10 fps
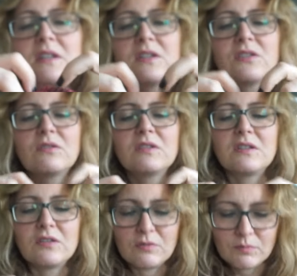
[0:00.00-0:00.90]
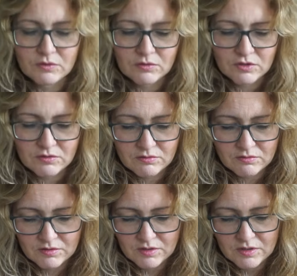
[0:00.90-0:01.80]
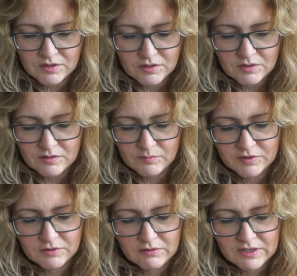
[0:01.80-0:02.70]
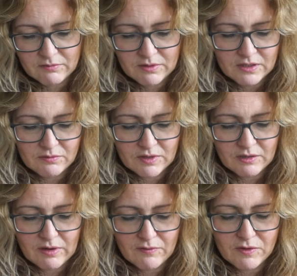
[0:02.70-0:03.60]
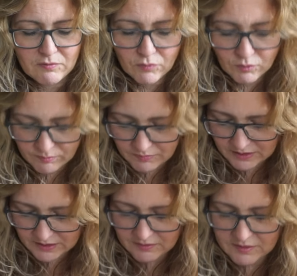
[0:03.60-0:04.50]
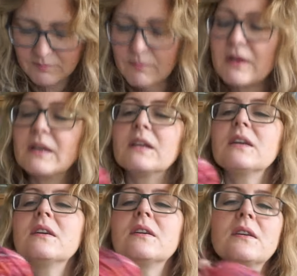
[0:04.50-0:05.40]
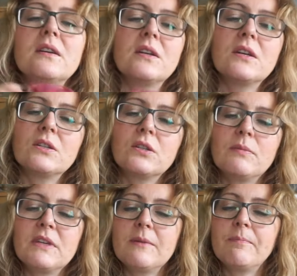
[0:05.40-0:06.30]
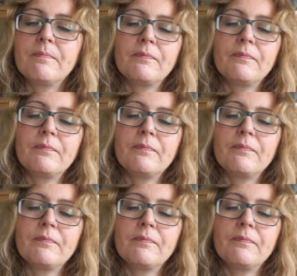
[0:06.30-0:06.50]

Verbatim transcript: night, so I didn't do much. I'm slow anyway without having the rum in my tummy.